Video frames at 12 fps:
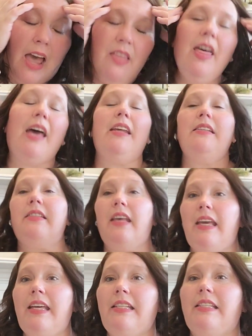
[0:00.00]
That is
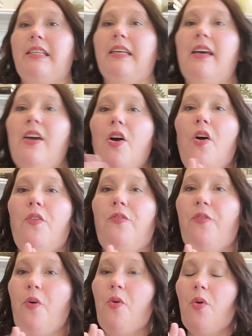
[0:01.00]
it
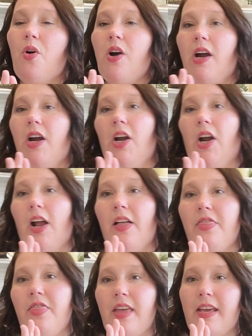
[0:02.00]
for
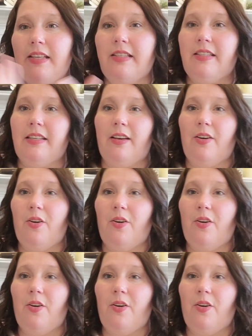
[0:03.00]
this